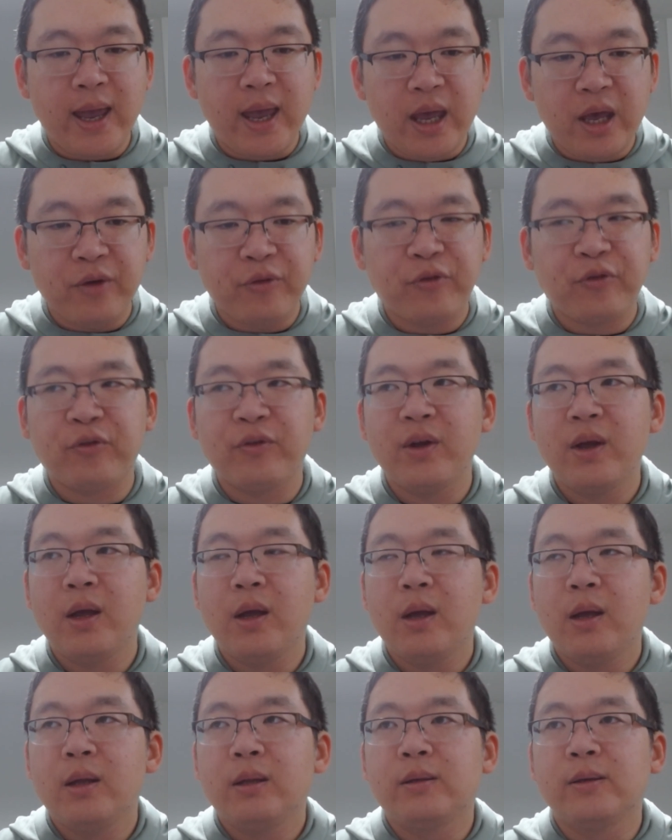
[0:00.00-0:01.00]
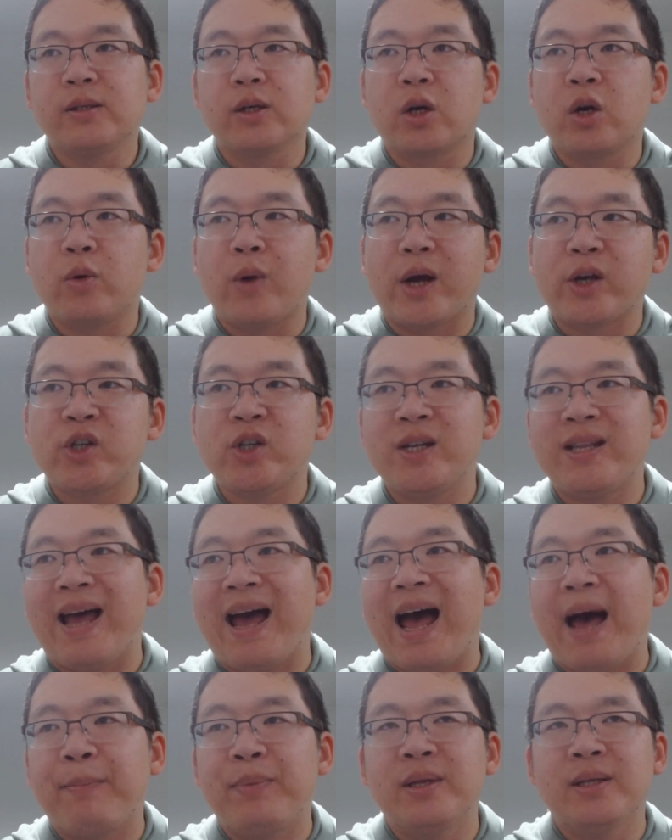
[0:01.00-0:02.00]
If there's a correction
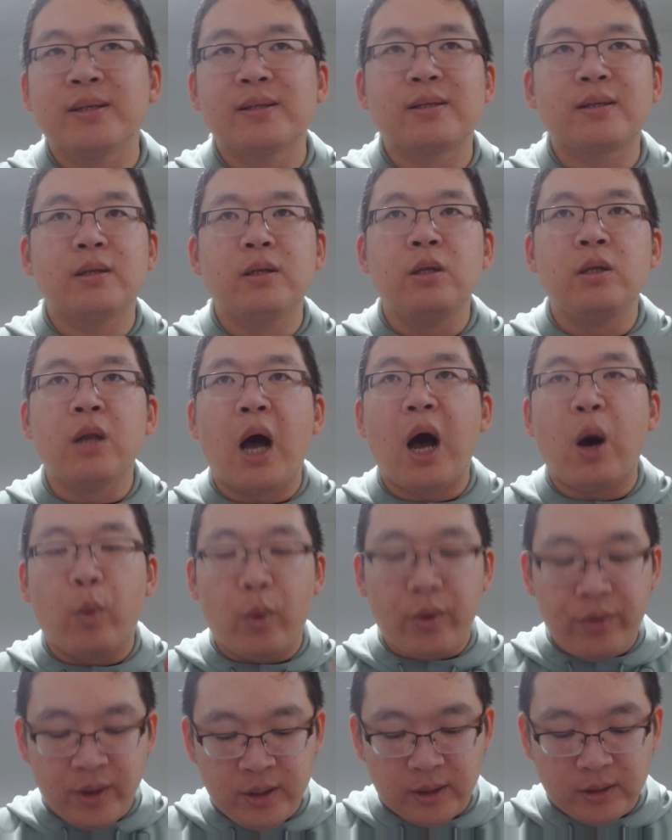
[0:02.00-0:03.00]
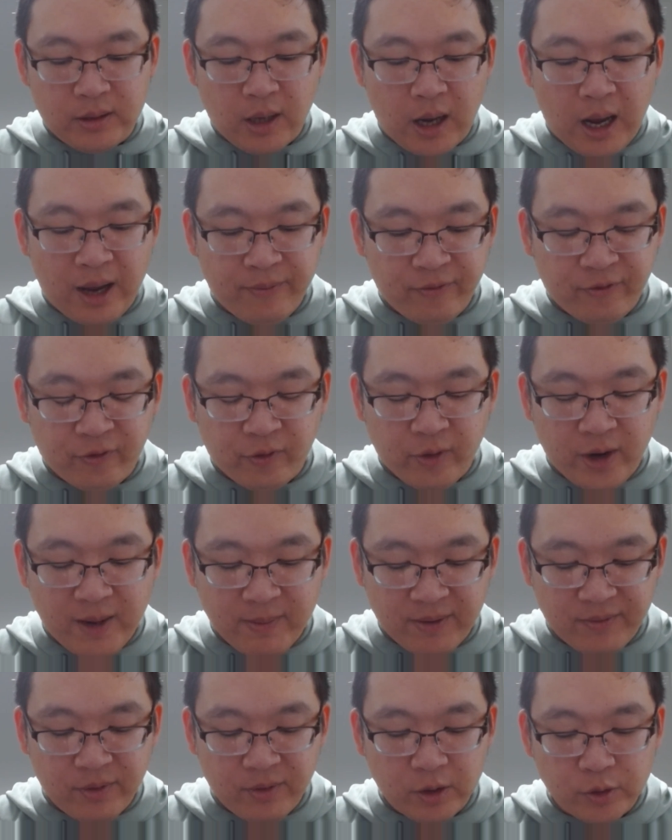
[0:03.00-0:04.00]
that happens not within the time
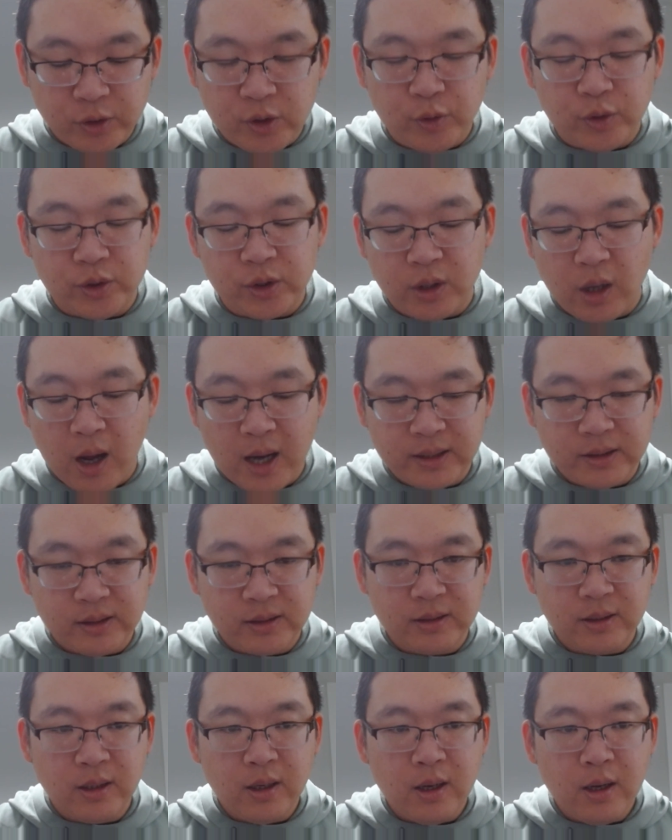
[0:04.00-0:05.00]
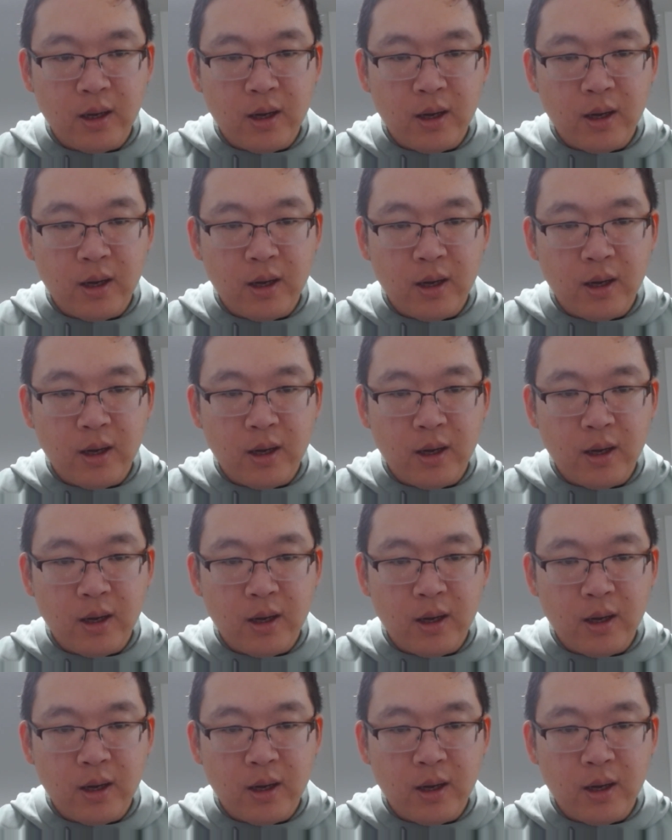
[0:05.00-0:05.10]
frame of those two stocks,